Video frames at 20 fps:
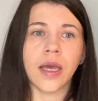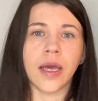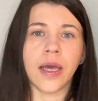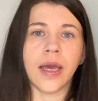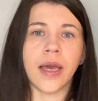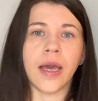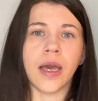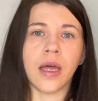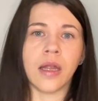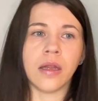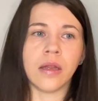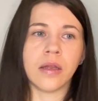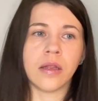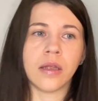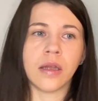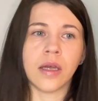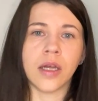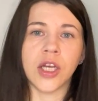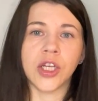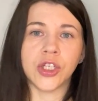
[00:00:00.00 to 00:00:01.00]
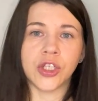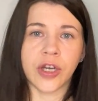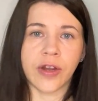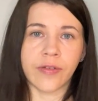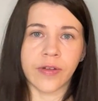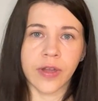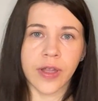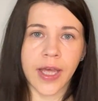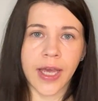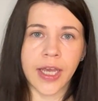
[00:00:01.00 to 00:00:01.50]
and
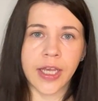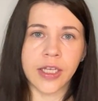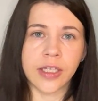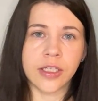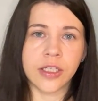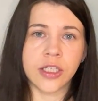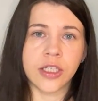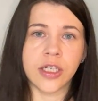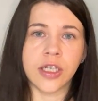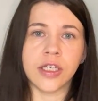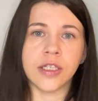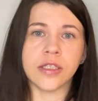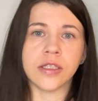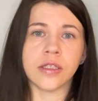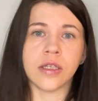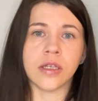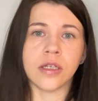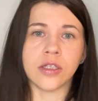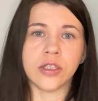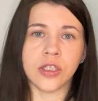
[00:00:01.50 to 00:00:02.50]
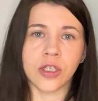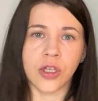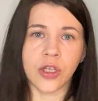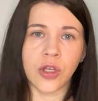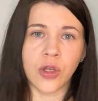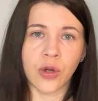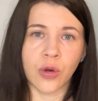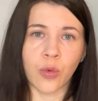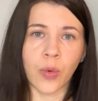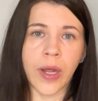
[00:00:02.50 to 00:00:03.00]
travel cage is the
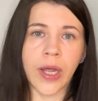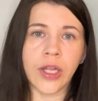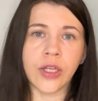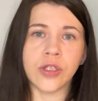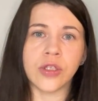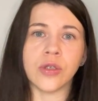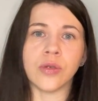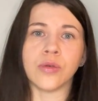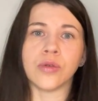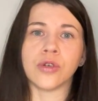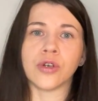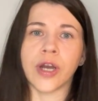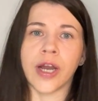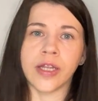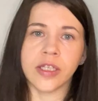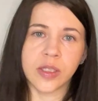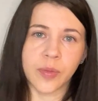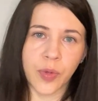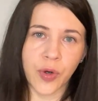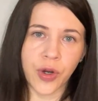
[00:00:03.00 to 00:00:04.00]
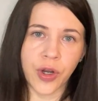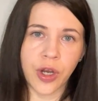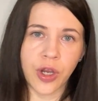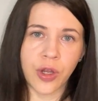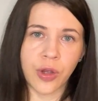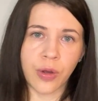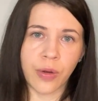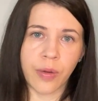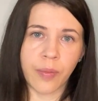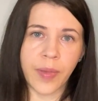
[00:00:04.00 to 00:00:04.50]
secure way to transport
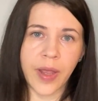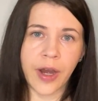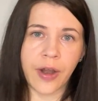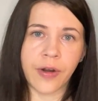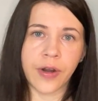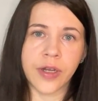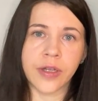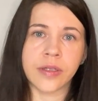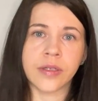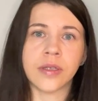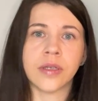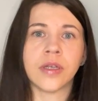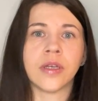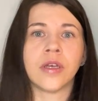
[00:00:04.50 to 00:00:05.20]
your parrot